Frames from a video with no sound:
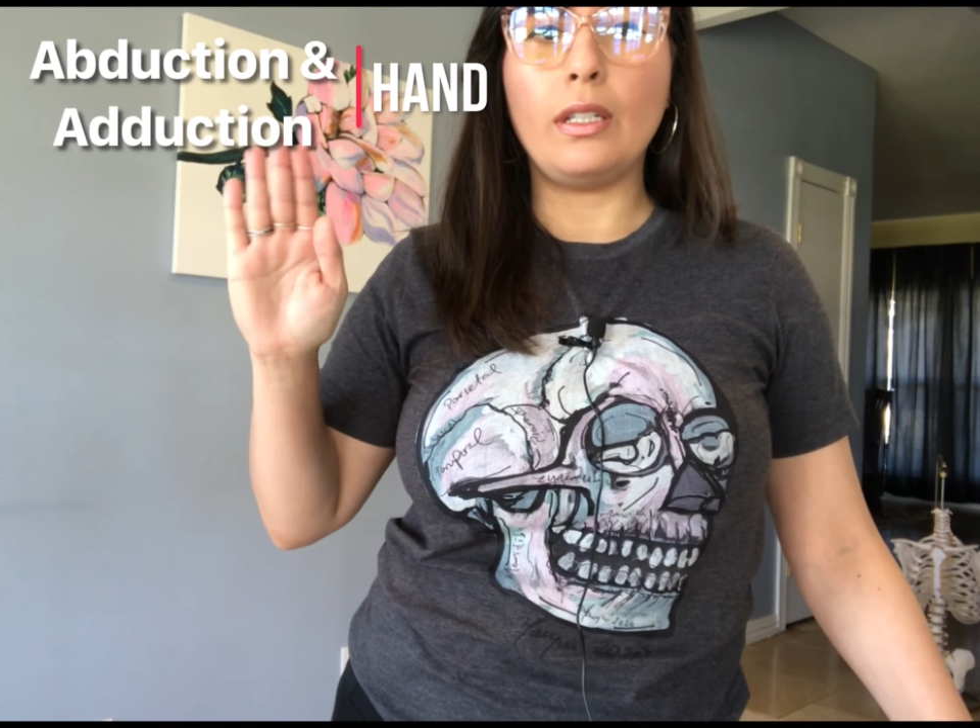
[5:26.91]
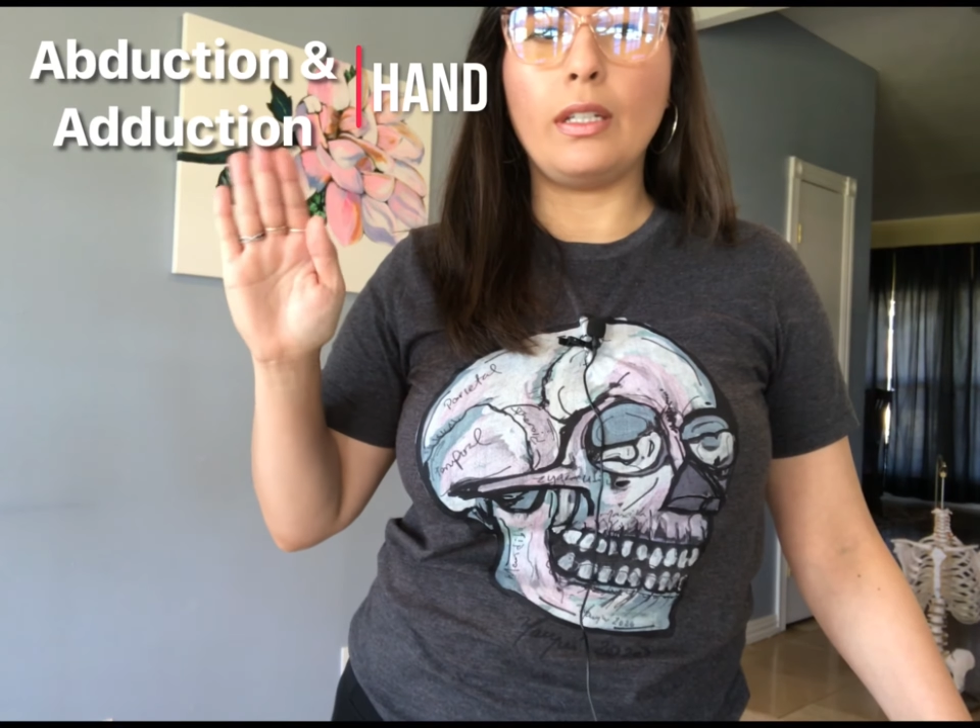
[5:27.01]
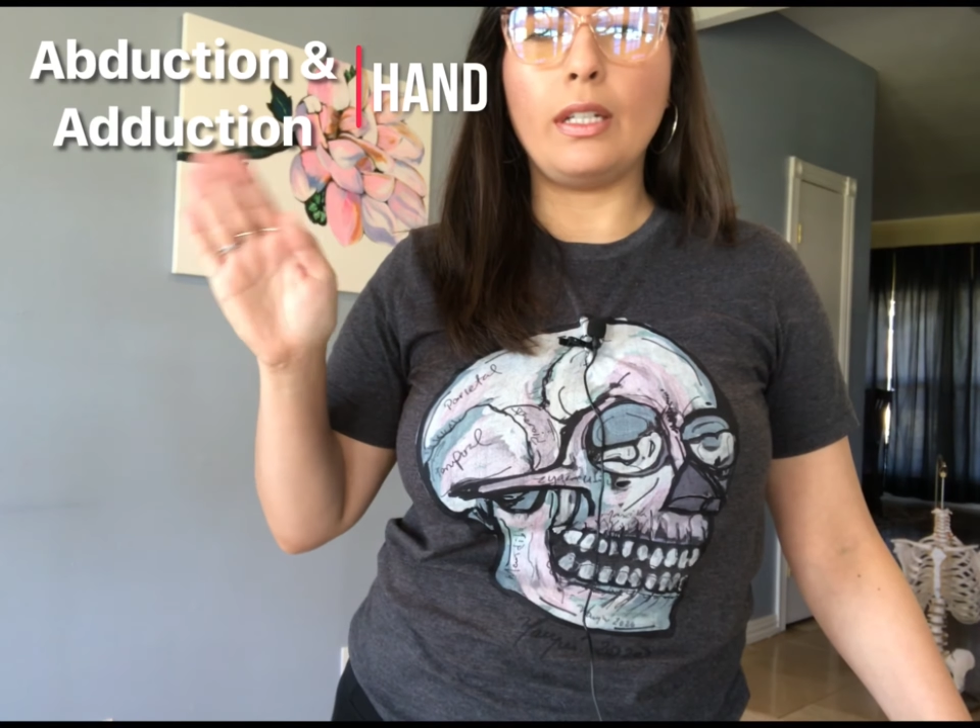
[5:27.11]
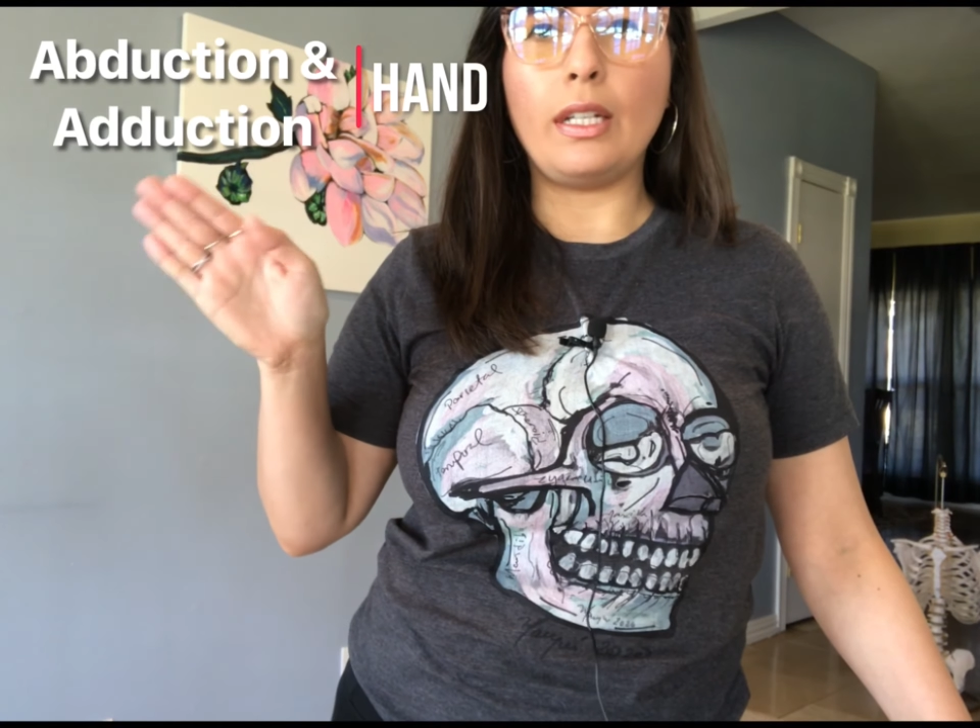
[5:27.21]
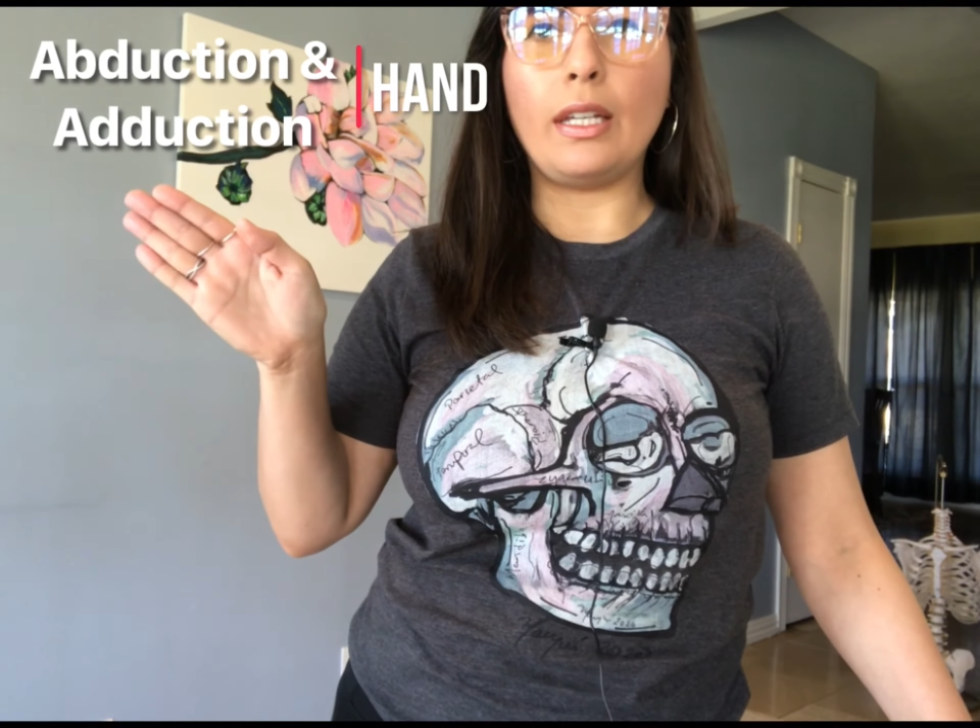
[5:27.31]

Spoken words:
and